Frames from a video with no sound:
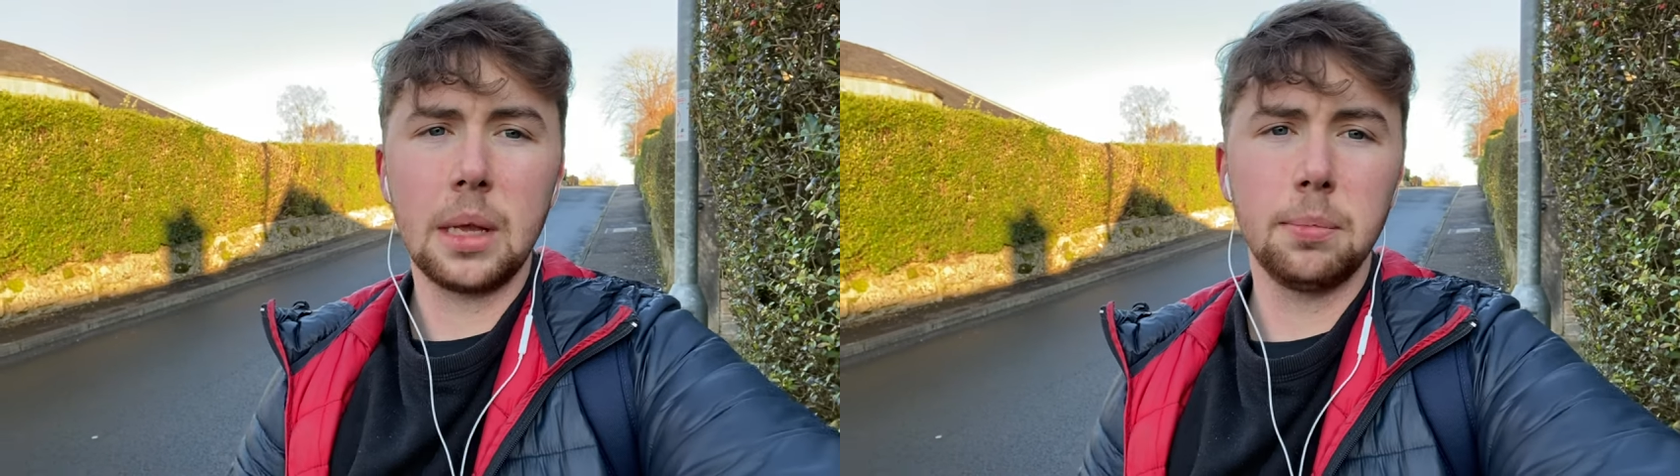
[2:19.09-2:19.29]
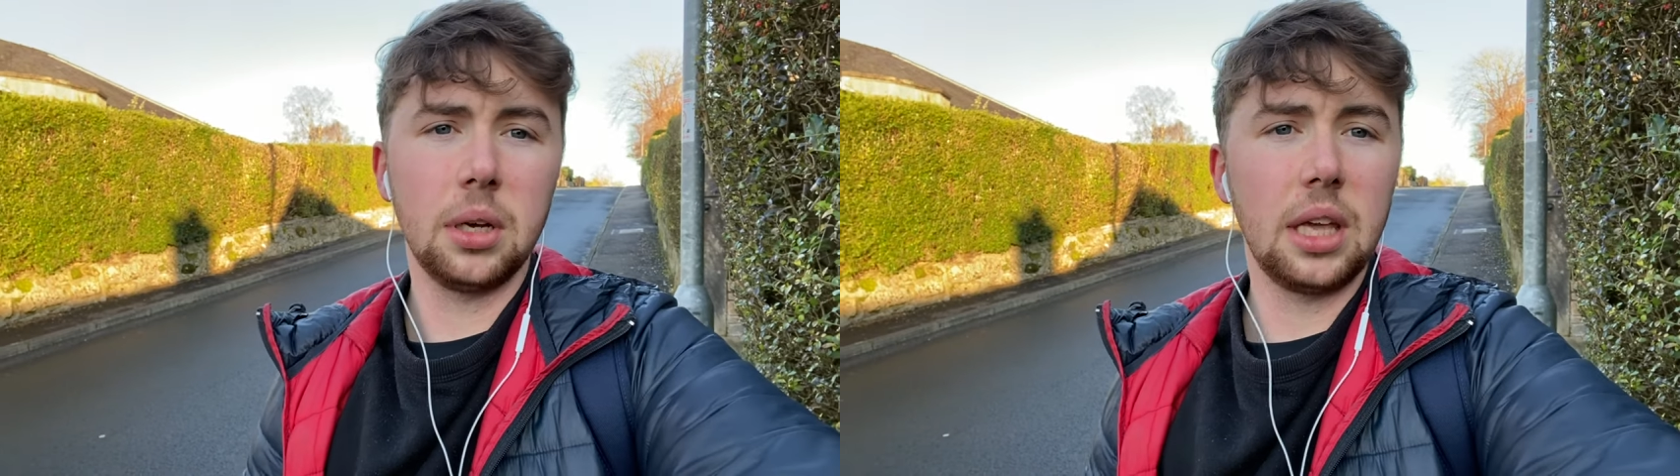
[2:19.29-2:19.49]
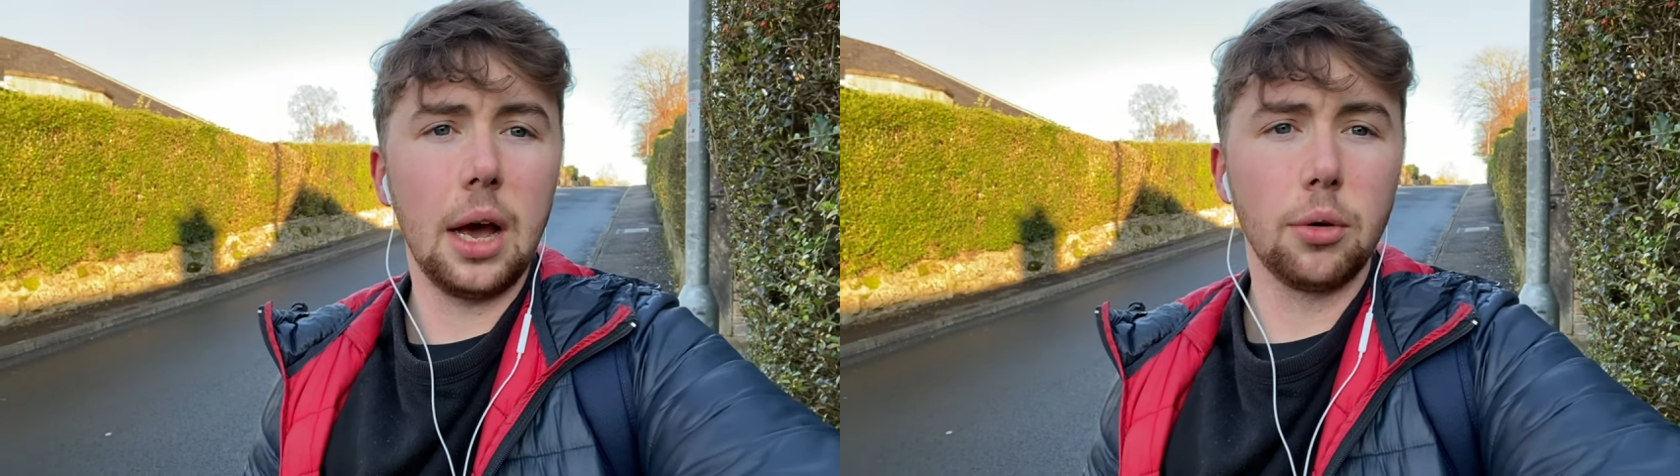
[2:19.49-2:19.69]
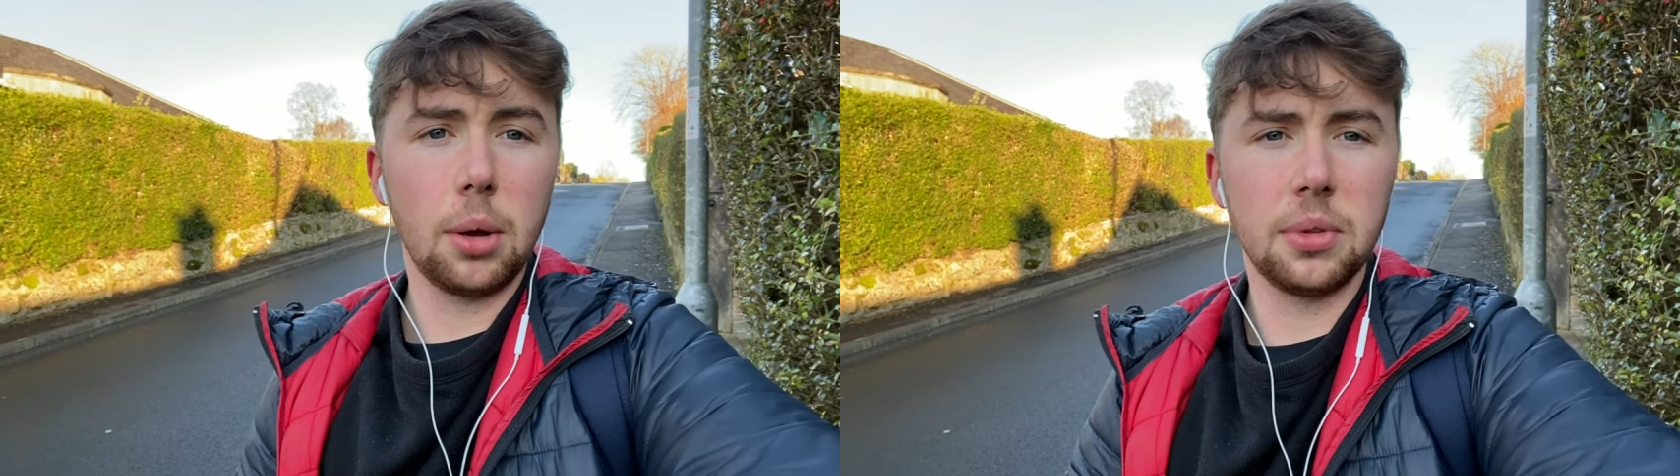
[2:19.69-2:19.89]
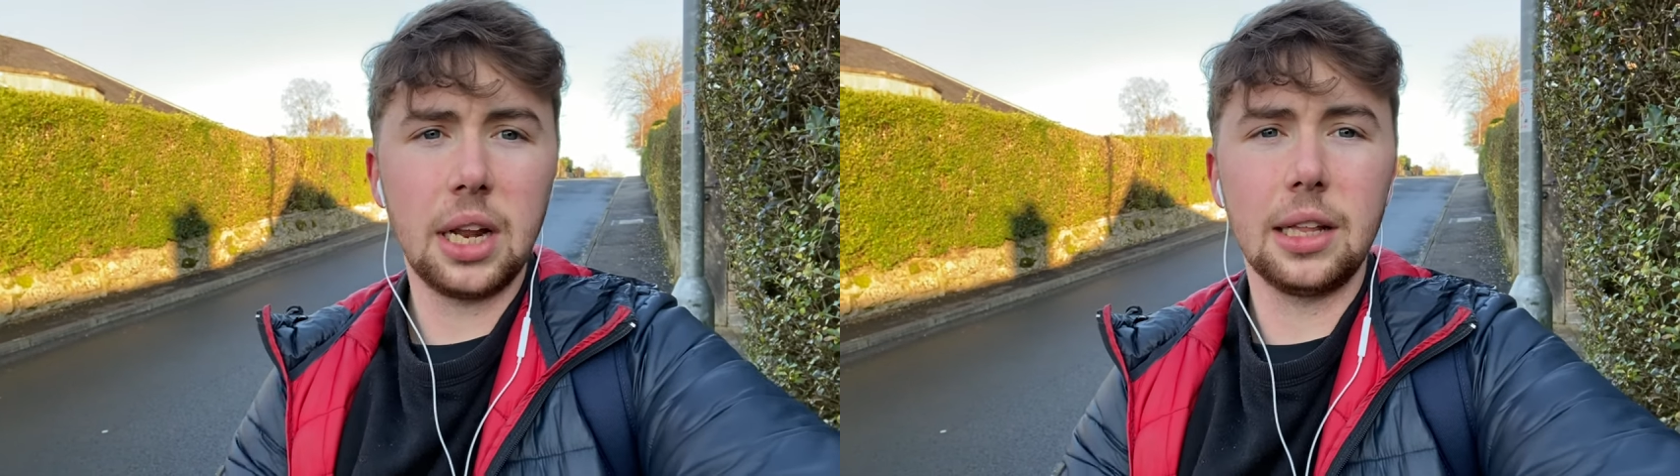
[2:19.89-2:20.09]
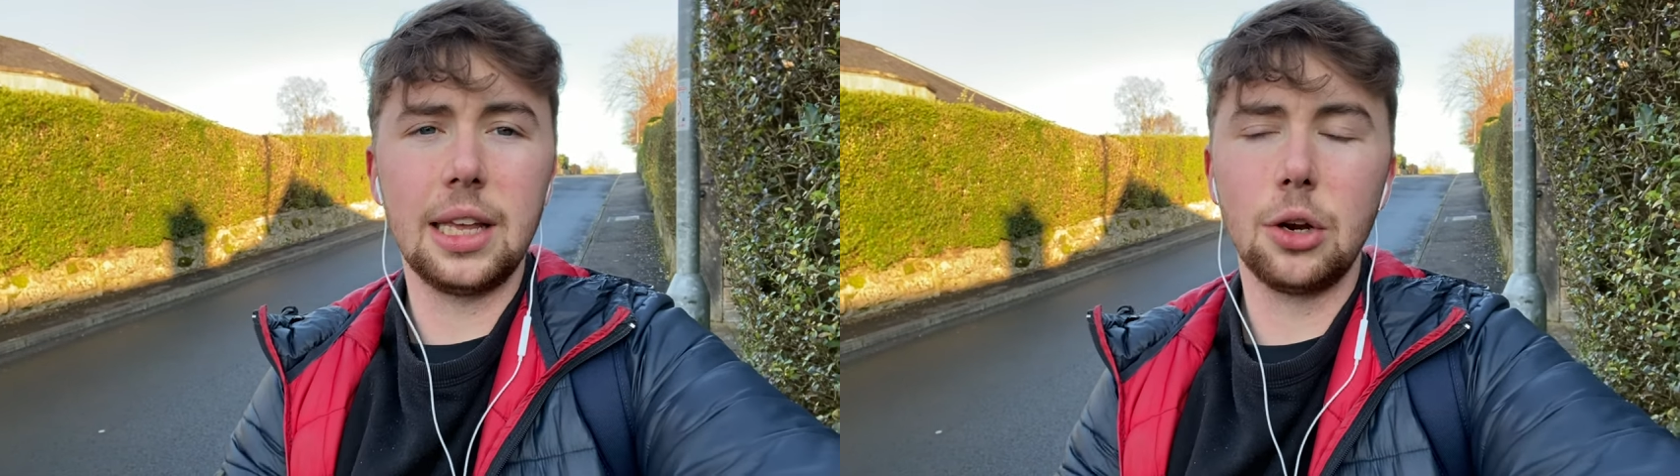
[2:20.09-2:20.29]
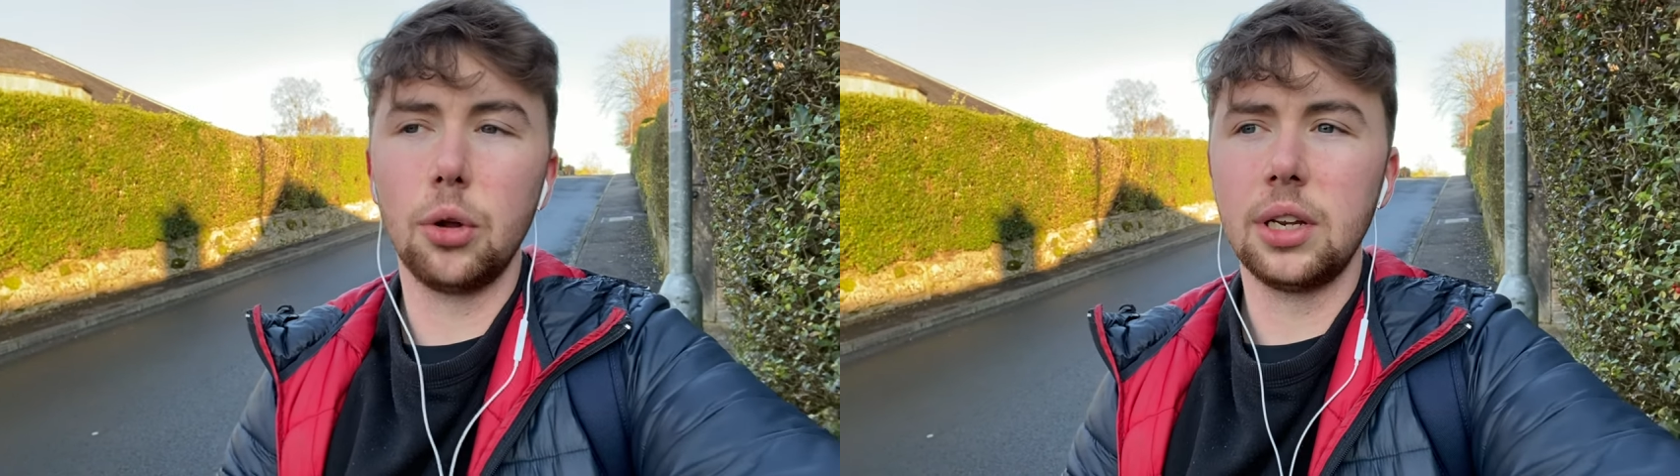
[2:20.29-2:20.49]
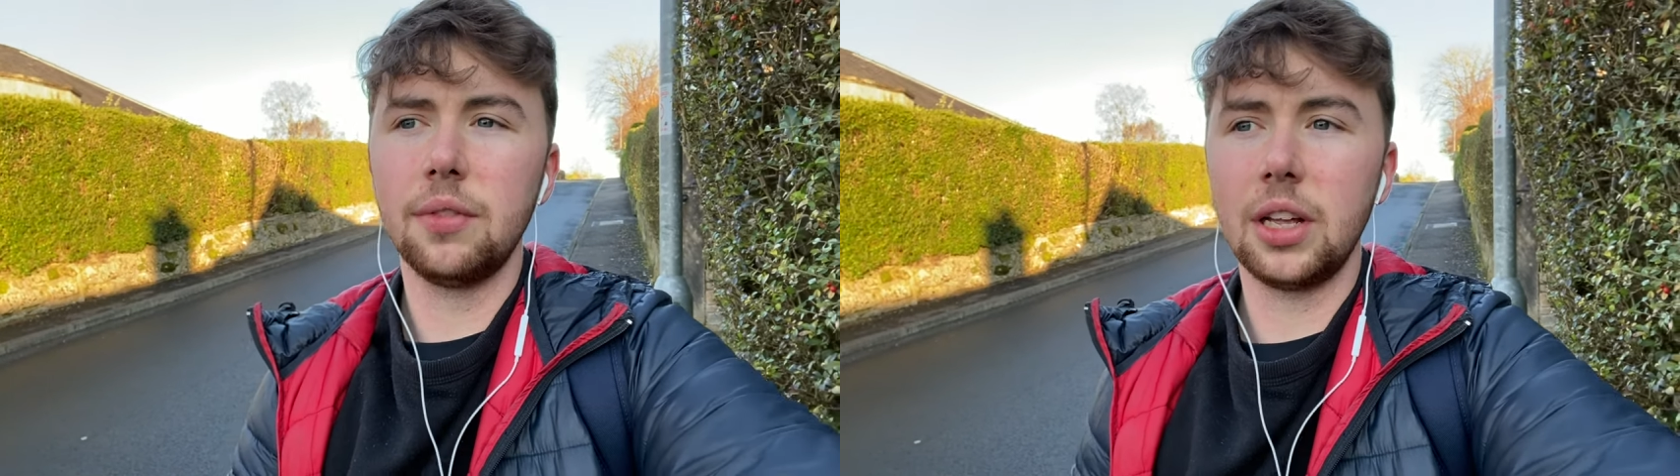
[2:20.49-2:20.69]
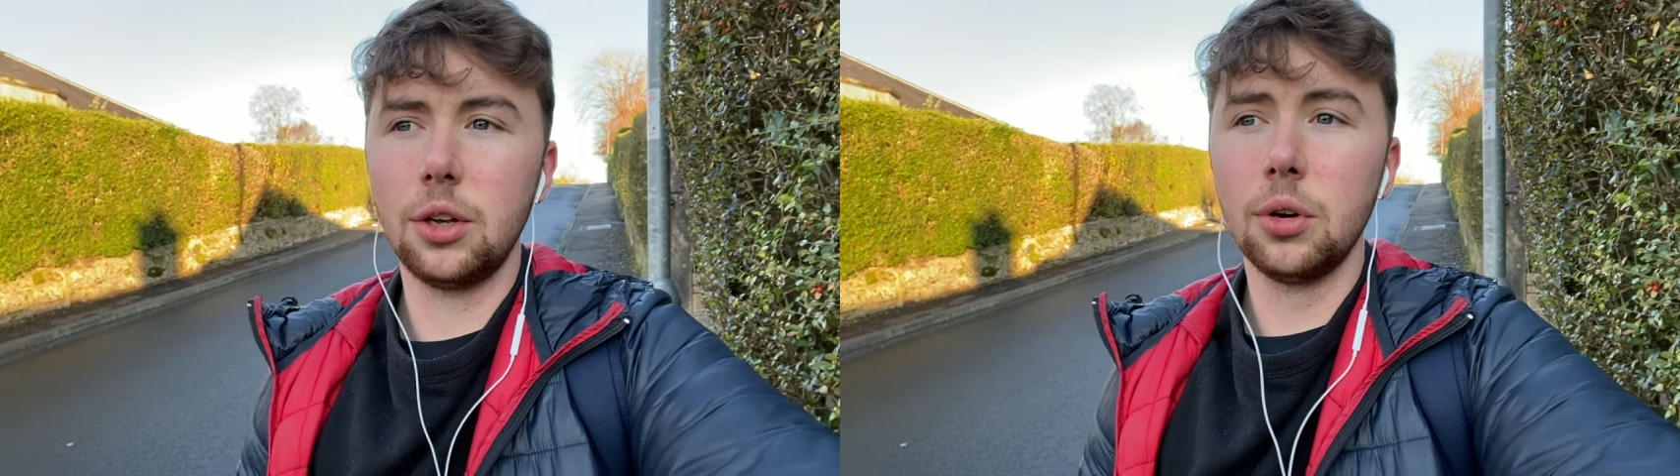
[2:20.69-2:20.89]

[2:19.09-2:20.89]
But yeah, I'll come to that later on in the video